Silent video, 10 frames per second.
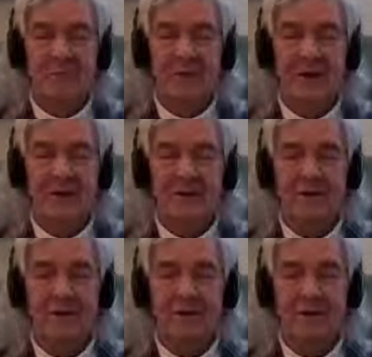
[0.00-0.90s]
But,
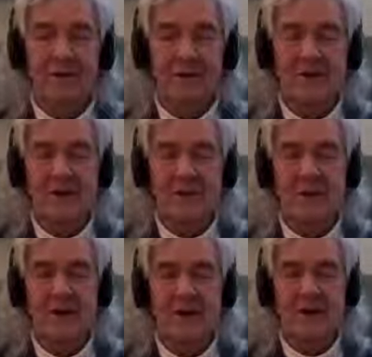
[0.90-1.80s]
at least
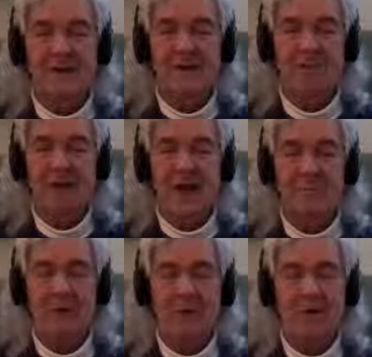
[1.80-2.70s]
speak it and see what
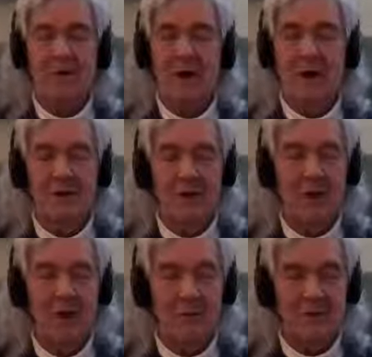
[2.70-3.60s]
happens. And it
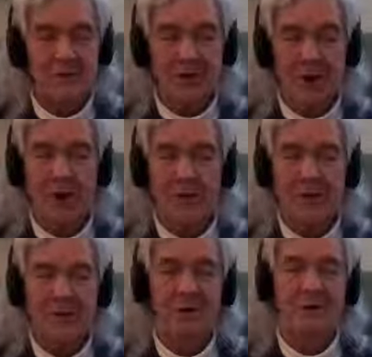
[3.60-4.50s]
almost
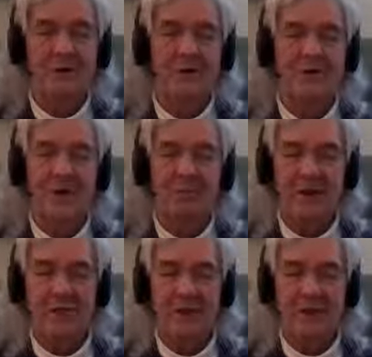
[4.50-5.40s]
always works out
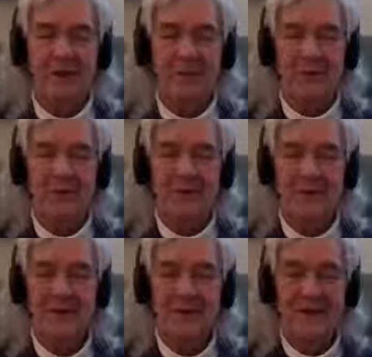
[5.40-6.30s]
better for the other person.
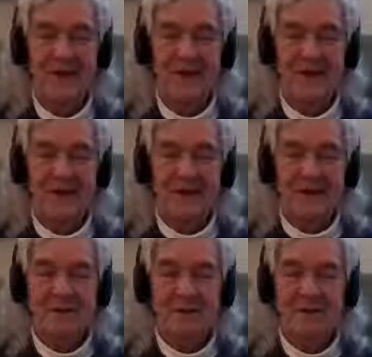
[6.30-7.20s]

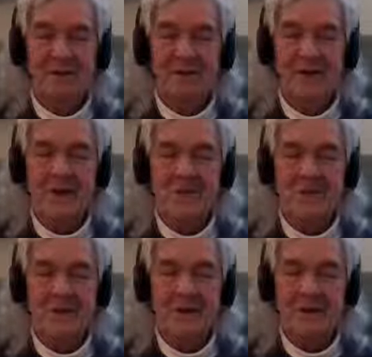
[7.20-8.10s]
So it
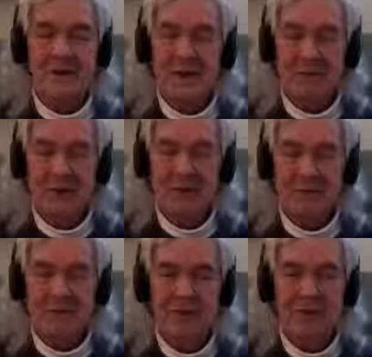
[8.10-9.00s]
teaches us, be
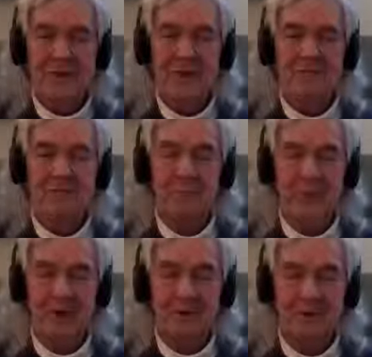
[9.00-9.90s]
true to yourself,
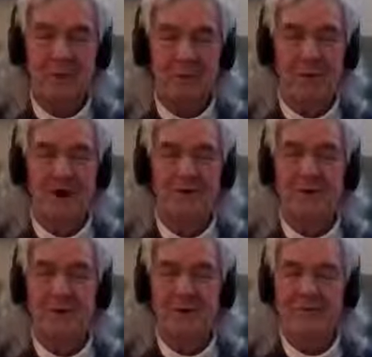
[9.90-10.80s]
speak what you want,
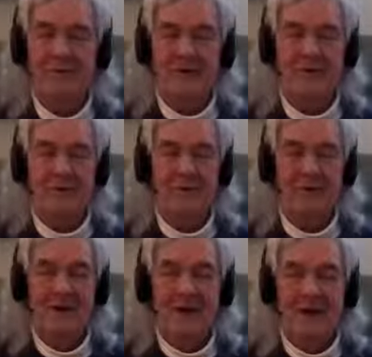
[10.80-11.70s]
don't be afraid to.
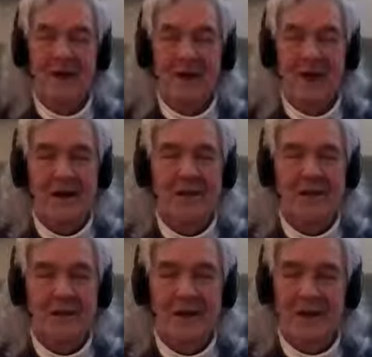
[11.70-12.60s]

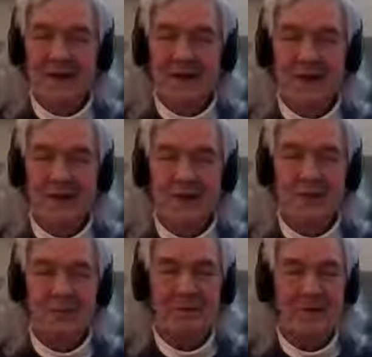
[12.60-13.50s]
As I
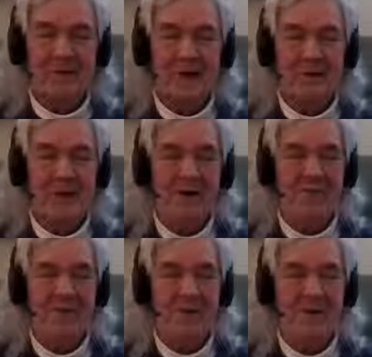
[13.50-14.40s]
learned in my second
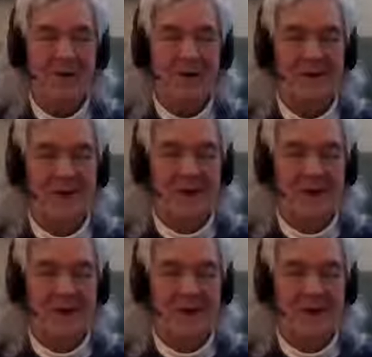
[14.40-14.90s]
marriage that